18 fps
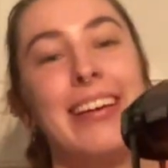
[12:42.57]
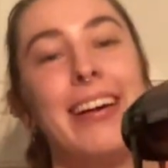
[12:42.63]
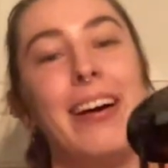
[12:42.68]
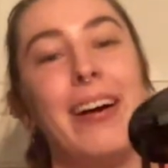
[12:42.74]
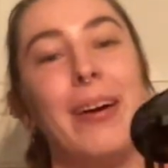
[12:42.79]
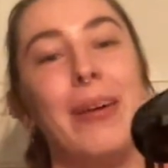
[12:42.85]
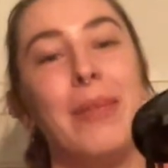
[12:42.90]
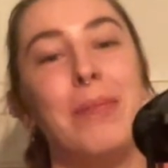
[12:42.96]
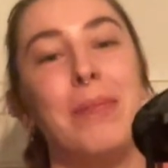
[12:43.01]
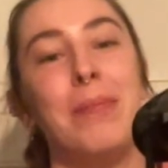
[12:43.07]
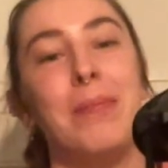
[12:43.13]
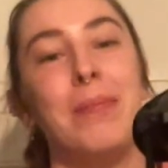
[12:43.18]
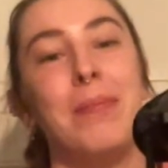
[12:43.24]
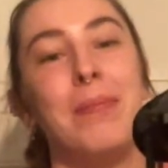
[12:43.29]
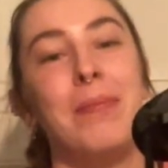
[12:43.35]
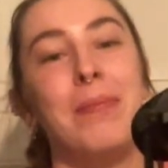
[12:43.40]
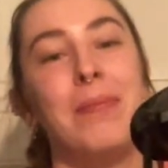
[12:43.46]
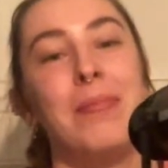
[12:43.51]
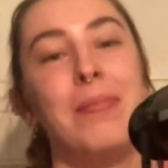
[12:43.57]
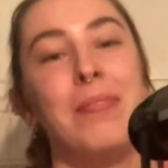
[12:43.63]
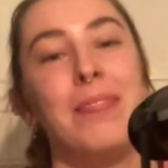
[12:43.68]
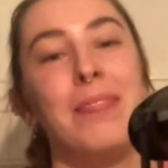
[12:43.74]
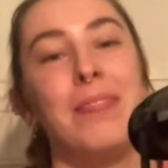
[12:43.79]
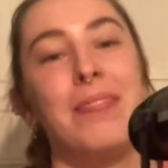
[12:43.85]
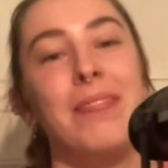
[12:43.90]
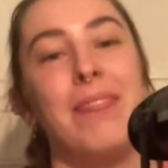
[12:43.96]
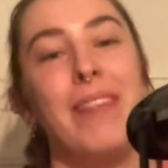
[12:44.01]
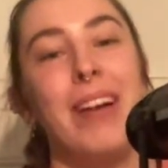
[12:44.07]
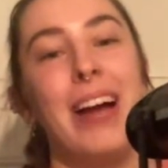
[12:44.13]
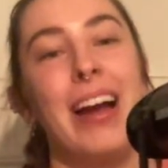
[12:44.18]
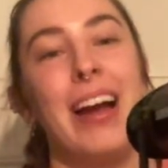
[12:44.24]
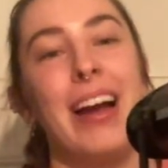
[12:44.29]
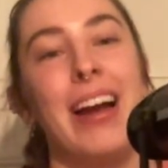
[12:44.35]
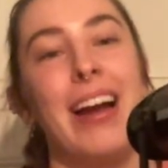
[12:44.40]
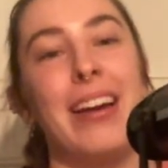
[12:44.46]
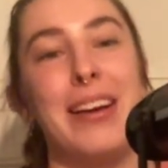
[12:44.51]
Um,
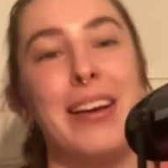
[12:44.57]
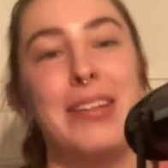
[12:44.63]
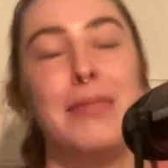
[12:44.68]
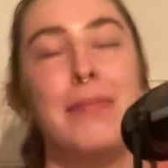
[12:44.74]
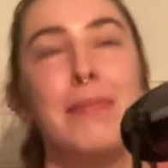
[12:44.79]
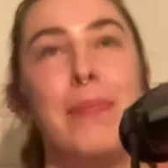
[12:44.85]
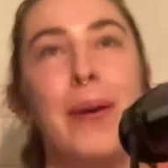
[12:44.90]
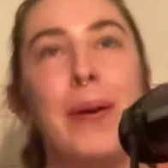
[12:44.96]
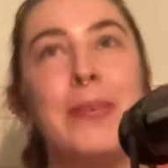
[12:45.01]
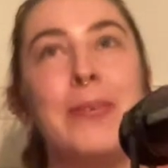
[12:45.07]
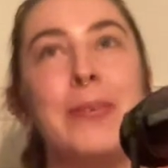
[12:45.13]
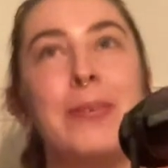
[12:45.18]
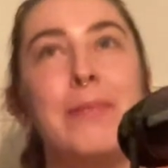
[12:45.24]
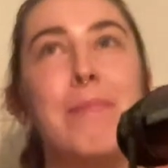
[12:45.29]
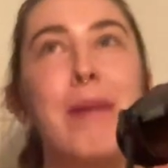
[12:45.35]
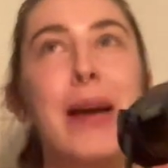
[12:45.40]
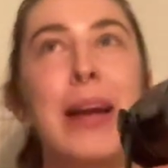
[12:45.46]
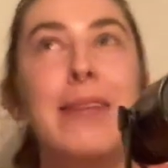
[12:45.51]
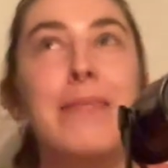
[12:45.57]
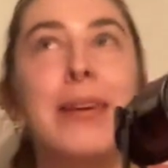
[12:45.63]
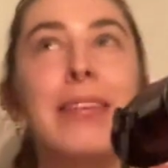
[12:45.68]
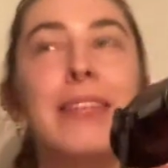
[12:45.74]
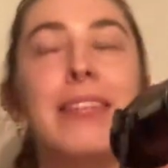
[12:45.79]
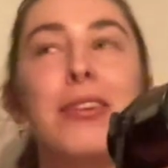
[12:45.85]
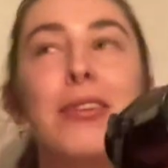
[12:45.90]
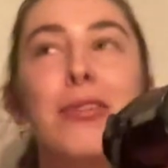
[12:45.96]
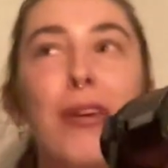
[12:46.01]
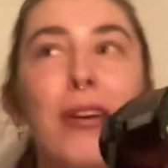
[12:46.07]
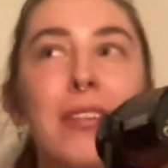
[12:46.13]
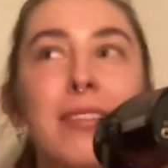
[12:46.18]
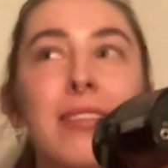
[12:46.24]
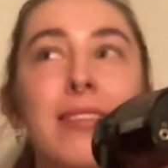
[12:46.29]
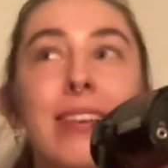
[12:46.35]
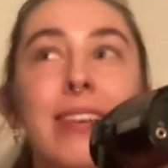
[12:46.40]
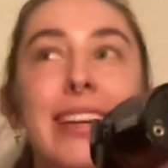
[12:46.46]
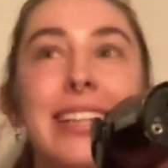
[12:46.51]
and I suppose maybe at the crux
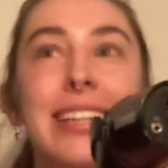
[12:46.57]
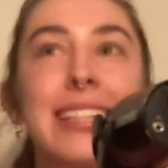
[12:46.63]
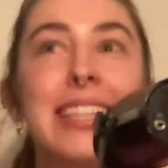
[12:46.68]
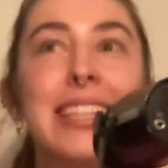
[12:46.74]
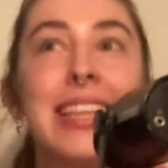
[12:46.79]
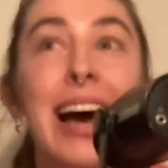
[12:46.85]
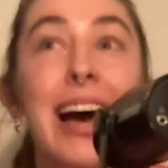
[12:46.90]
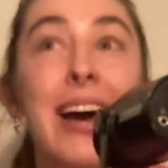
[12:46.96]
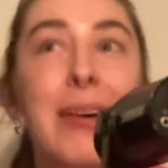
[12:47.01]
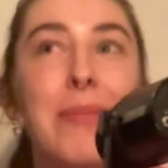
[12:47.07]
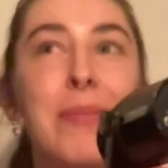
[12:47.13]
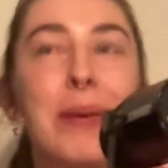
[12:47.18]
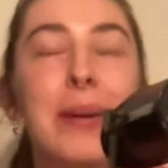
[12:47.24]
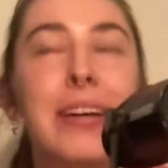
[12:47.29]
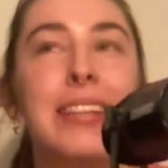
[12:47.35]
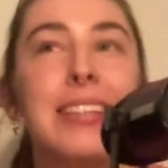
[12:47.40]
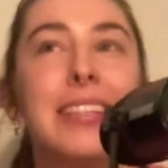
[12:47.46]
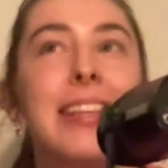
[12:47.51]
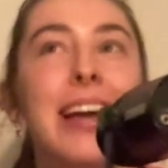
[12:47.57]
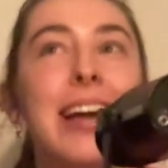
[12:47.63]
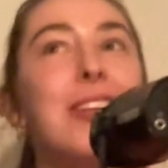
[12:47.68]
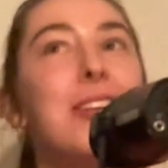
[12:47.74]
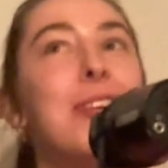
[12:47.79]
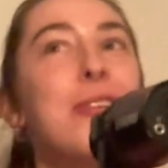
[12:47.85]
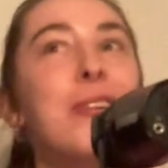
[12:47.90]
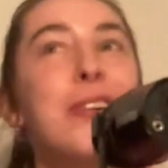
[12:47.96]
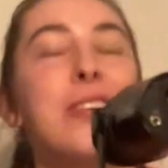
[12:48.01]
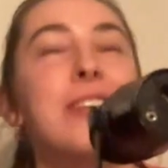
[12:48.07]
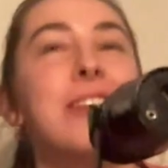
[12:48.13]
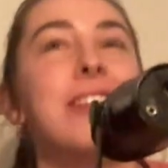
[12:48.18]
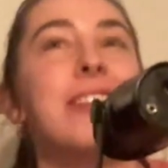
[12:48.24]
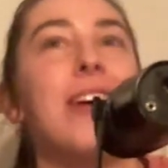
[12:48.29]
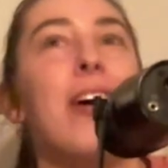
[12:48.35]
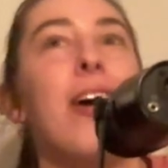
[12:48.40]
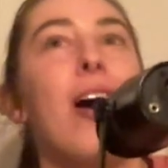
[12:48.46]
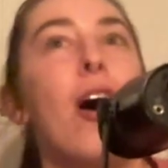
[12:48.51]
of it, it's that because then you could
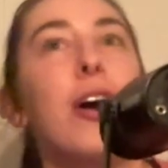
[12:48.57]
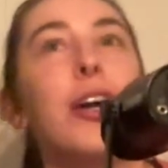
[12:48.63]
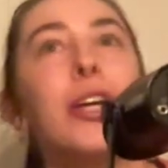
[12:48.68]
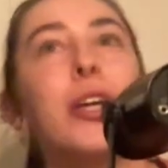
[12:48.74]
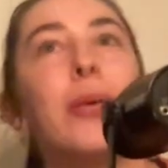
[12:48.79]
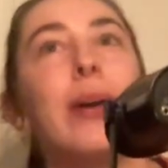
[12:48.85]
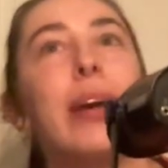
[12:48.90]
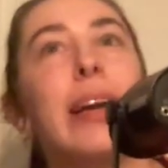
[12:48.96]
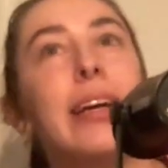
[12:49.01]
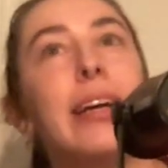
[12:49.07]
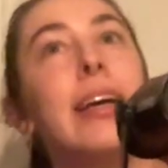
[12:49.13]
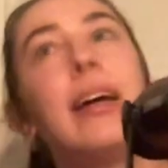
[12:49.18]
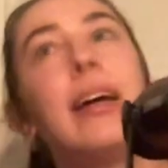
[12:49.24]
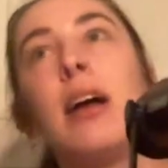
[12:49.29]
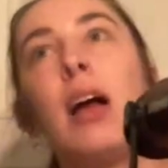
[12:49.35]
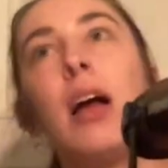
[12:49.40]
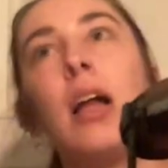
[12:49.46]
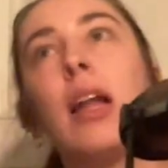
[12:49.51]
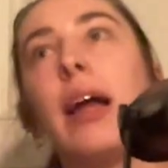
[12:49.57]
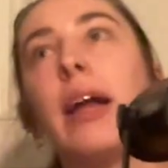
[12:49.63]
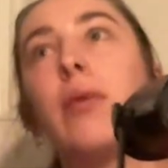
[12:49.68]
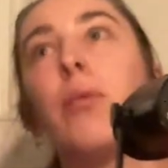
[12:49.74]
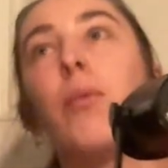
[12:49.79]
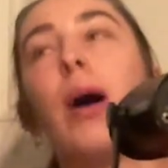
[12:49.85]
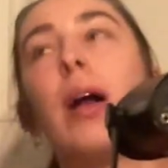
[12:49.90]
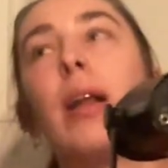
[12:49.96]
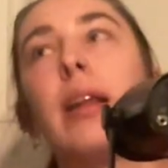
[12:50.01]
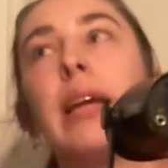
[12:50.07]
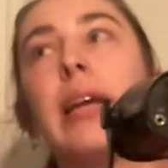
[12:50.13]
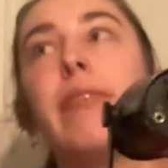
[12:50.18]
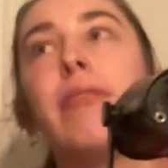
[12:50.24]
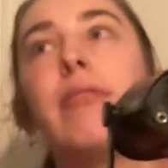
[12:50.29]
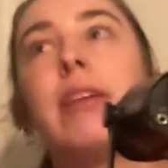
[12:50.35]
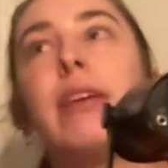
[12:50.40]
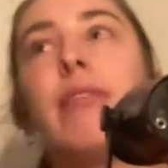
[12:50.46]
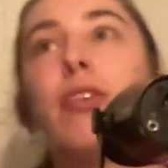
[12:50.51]
start arguing, like, well,
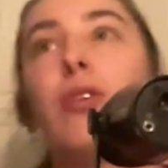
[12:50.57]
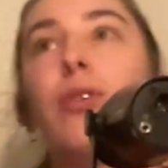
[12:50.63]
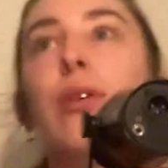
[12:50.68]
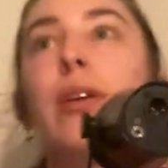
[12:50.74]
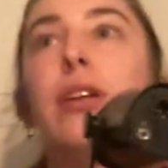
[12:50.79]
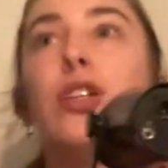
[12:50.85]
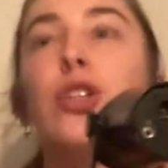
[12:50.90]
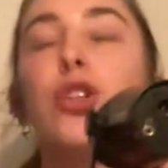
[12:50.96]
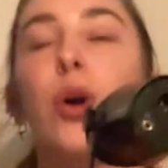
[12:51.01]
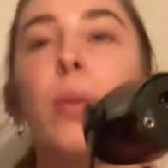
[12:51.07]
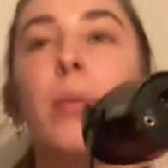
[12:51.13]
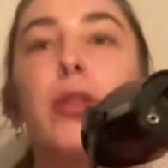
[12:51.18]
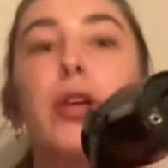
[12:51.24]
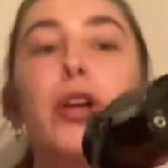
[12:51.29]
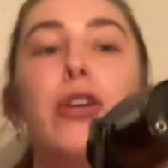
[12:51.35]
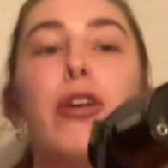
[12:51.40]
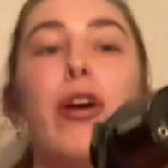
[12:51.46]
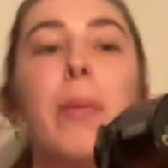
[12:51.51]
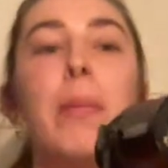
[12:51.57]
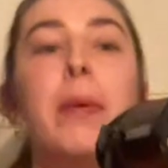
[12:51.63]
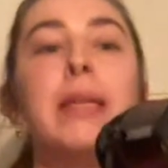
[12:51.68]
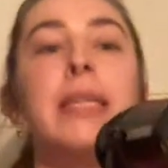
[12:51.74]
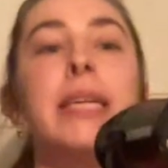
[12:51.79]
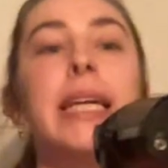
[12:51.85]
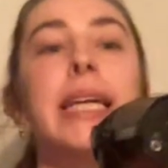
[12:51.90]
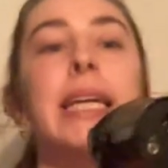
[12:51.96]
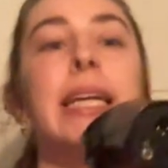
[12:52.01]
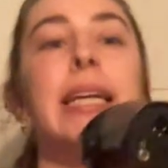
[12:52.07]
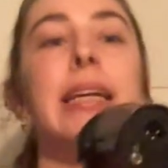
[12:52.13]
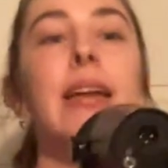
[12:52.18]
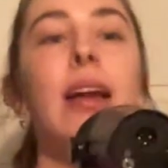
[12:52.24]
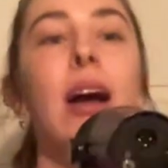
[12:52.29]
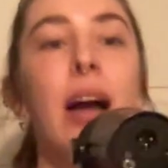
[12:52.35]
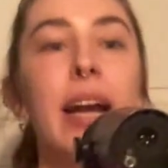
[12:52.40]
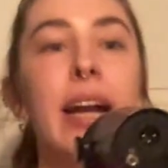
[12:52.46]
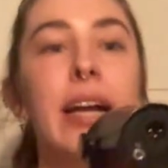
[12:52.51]
even if you're in a job that you don't particularly
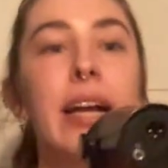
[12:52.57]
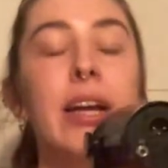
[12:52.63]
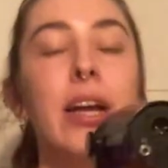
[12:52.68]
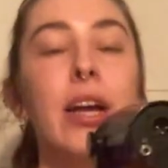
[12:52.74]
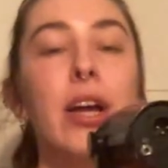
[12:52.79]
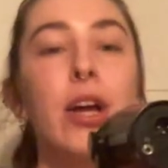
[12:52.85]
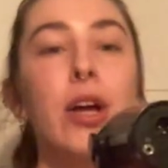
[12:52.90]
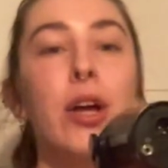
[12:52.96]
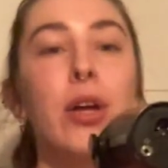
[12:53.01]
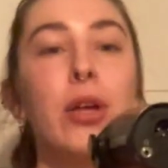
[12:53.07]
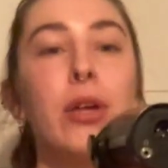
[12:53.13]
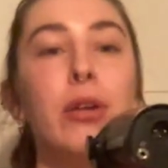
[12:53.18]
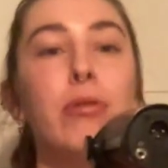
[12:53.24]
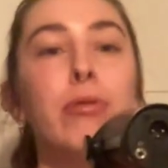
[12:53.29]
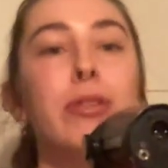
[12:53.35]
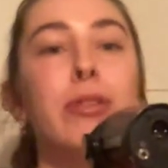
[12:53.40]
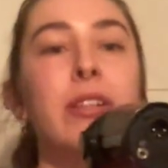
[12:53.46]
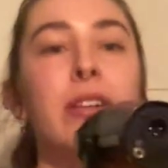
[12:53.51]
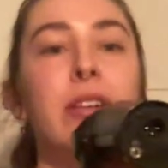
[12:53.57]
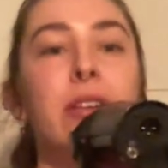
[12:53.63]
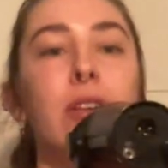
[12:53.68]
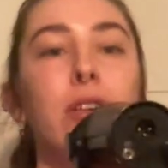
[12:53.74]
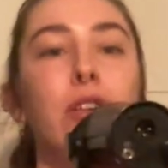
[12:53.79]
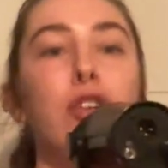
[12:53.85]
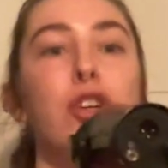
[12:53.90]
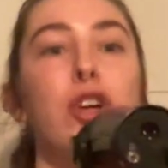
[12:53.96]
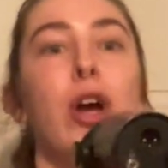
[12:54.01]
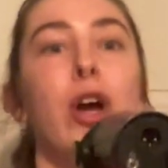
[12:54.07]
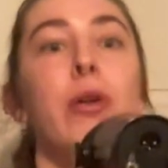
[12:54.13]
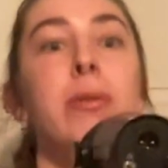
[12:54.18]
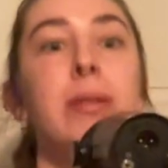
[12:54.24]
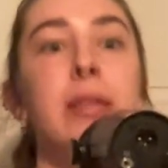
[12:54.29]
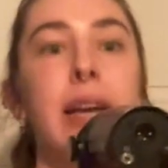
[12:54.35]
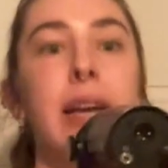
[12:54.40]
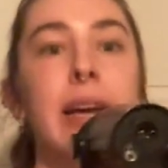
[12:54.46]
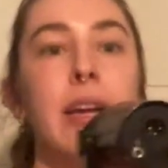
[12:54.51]
like, you still
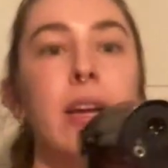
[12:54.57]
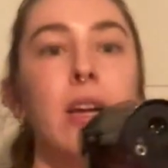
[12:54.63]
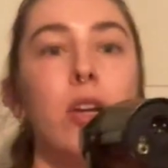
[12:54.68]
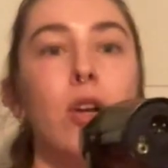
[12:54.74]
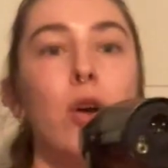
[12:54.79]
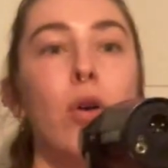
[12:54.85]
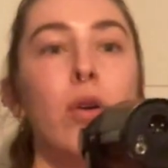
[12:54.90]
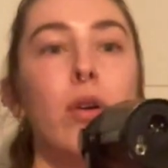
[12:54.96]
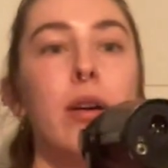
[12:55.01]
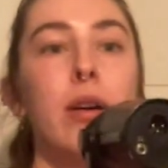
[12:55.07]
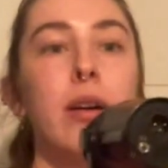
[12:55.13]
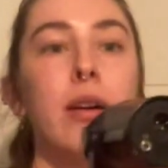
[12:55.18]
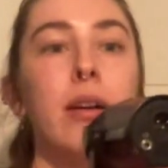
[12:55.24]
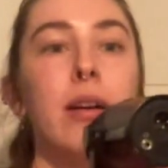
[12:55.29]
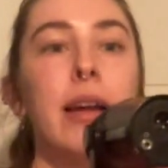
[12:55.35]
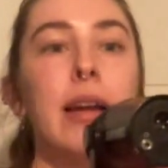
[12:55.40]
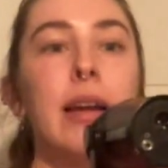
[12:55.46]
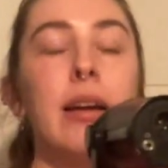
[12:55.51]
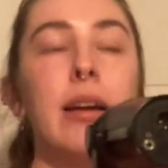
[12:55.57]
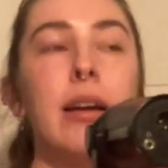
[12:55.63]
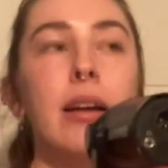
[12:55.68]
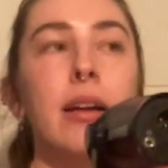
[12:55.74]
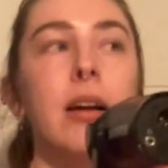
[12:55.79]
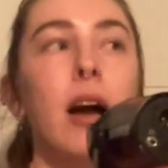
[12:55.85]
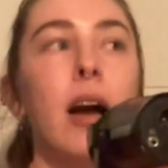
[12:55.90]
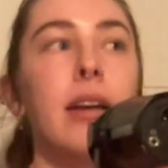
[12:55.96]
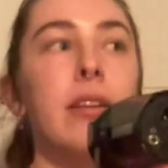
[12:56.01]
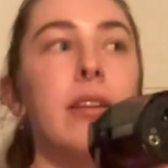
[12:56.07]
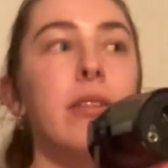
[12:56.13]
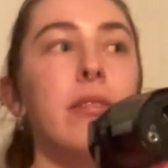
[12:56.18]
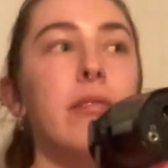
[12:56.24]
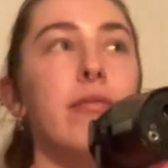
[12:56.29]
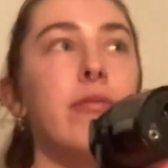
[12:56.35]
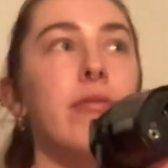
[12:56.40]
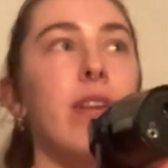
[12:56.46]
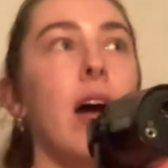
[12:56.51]
chose it, not in a kind
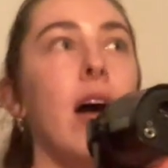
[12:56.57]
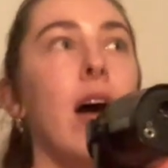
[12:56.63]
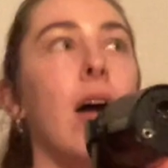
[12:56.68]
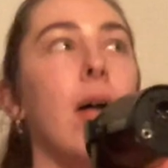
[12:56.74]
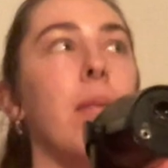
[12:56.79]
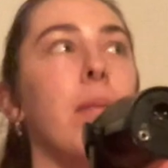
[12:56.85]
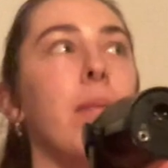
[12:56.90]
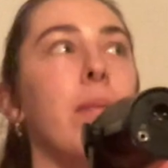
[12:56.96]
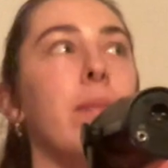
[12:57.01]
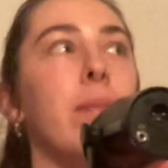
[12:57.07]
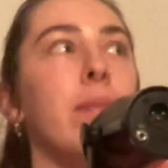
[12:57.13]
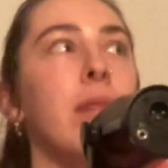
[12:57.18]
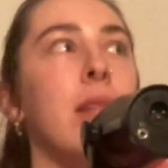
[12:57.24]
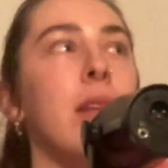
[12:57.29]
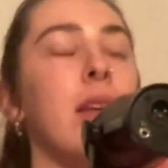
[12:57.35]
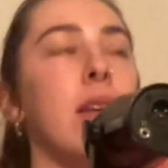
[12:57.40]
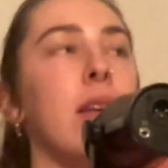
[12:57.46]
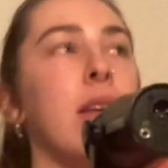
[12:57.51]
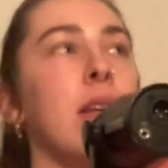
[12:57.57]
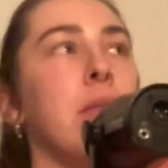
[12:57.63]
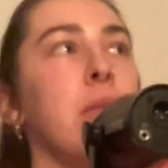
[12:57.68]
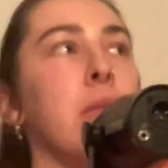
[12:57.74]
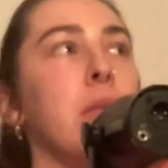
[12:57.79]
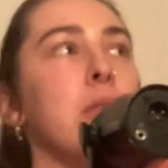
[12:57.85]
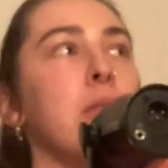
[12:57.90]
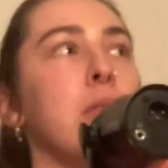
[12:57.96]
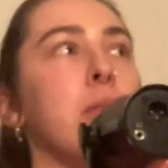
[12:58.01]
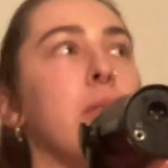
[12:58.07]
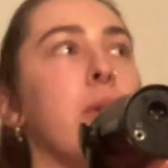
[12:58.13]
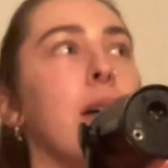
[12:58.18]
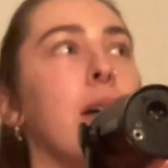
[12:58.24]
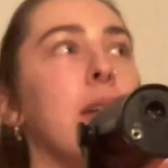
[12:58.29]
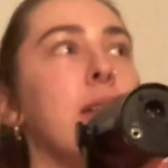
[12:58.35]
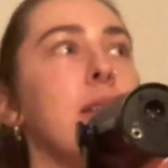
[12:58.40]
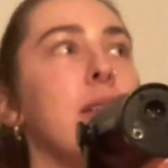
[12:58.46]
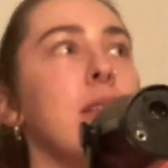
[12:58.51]
of what's the
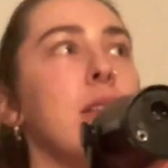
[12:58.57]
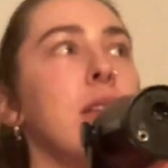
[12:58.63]
word?